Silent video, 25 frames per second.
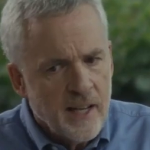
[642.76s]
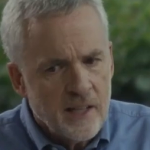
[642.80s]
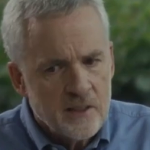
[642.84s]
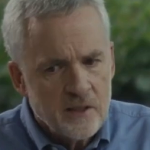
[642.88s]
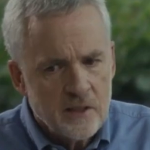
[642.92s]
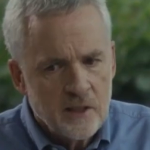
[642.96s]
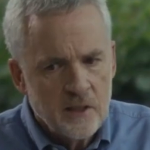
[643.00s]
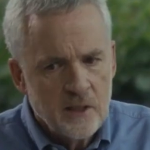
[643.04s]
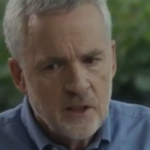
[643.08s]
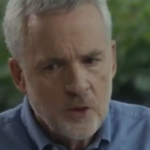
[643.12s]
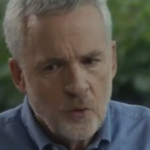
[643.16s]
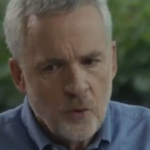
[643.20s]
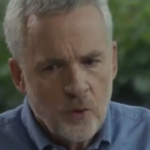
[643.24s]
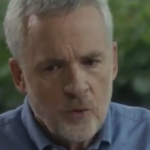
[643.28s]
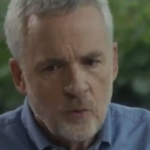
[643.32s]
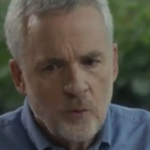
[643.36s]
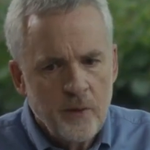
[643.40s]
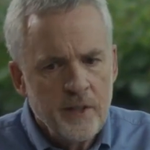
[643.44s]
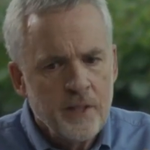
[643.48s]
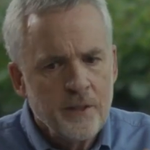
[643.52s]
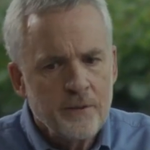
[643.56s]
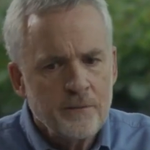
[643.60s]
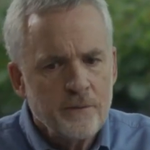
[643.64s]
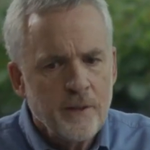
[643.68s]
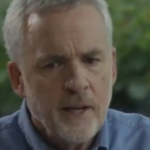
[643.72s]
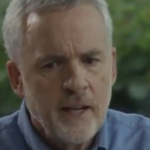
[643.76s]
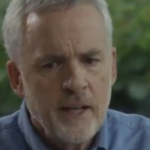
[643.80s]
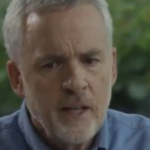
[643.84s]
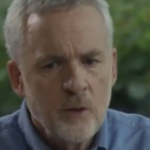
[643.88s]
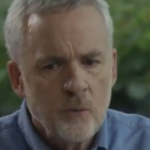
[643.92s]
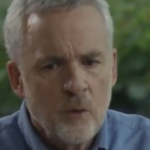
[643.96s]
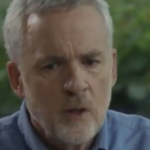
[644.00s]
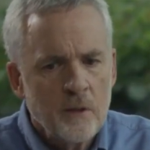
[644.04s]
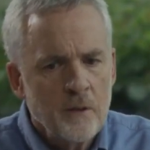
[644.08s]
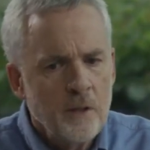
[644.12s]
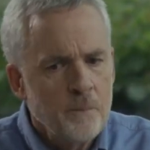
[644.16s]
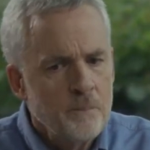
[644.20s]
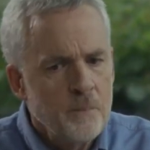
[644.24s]
has to do with
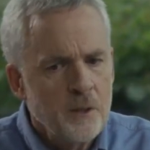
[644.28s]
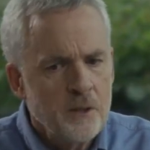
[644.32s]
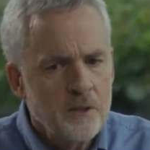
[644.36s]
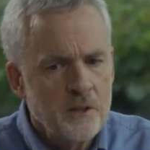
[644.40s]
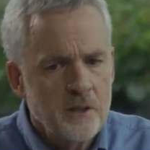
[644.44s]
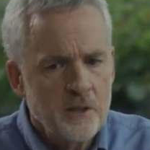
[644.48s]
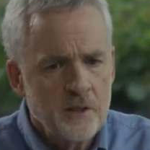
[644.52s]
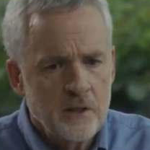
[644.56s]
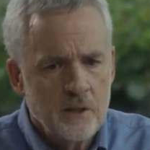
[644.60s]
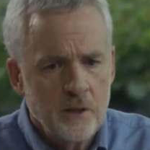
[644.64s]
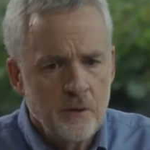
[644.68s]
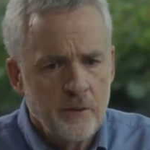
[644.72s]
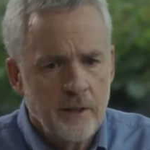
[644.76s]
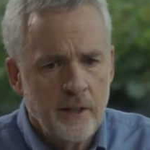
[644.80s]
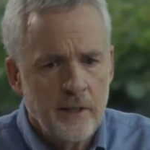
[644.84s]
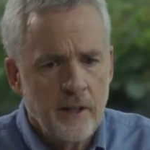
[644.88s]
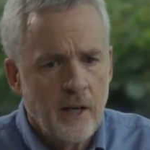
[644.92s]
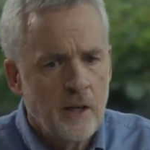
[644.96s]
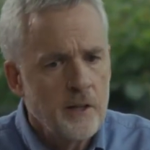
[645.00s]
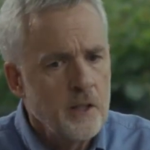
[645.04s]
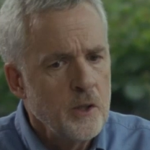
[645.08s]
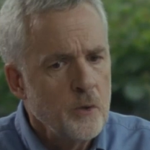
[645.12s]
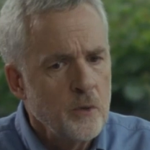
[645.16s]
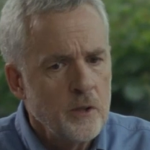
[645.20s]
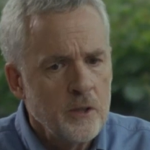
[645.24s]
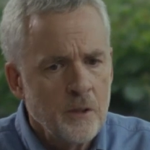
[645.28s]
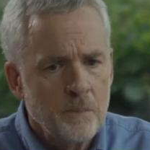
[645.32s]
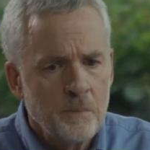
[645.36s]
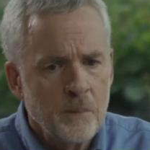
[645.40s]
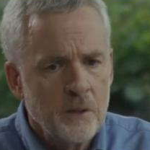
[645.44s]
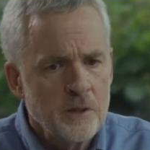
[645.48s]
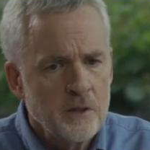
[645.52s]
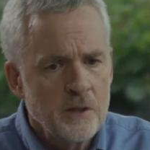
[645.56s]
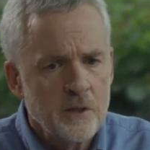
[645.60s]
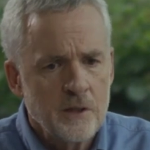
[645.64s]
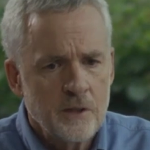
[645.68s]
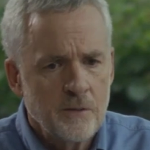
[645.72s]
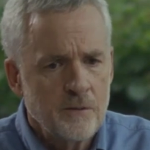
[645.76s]
redefining what your business you're in. Are you in the
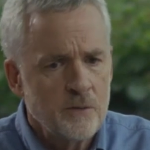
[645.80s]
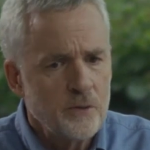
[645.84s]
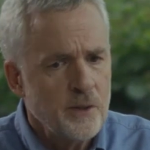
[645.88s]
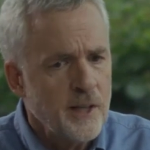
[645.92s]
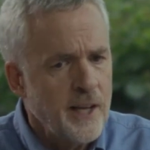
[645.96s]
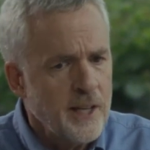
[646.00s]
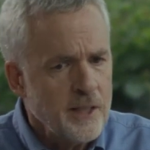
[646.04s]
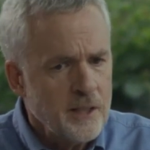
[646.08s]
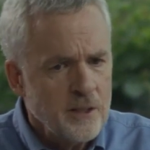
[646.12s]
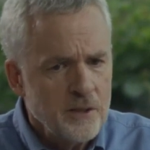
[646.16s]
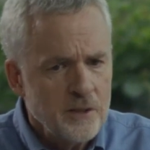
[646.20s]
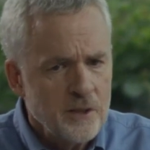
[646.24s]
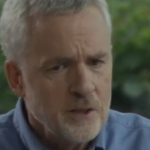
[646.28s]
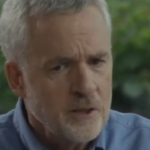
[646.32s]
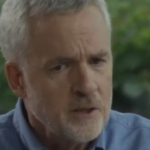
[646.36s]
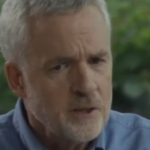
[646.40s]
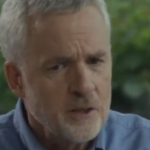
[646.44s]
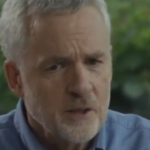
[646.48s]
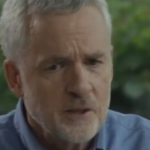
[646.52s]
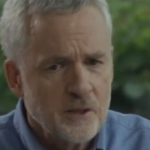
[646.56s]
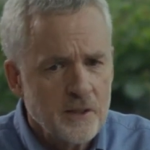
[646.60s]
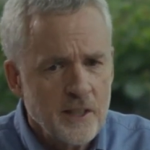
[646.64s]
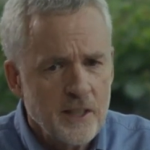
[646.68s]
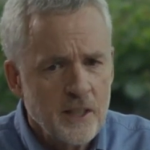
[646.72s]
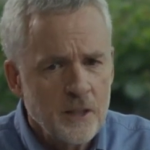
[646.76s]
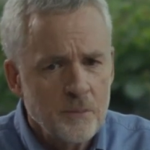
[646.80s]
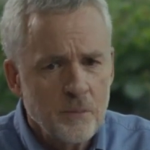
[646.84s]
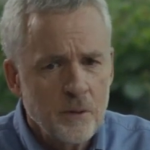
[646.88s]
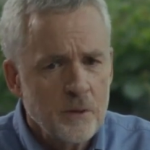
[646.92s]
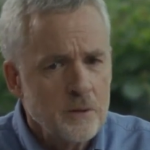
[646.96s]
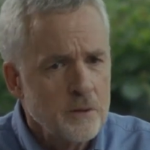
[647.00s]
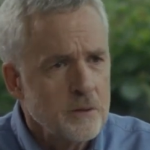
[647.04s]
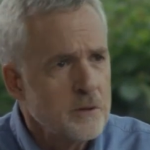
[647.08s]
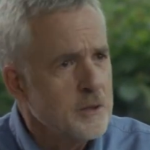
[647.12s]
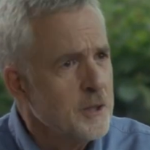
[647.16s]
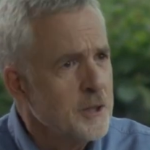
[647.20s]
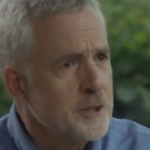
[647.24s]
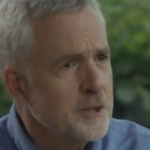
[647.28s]
business of tractors or sustainable
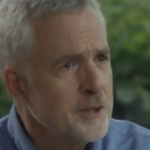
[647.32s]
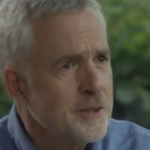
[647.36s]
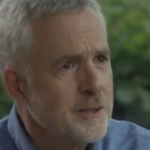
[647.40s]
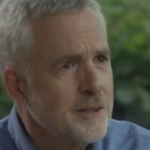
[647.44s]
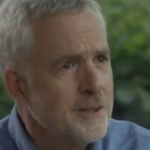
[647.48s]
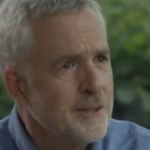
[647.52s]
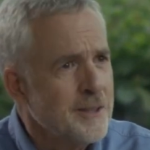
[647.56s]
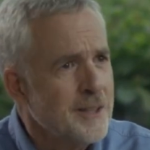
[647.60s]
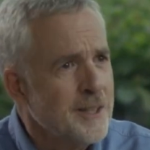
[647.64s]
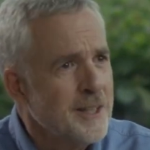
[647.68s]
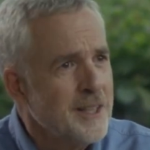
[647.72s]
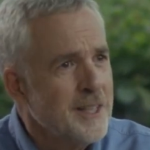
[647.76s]
nutrition?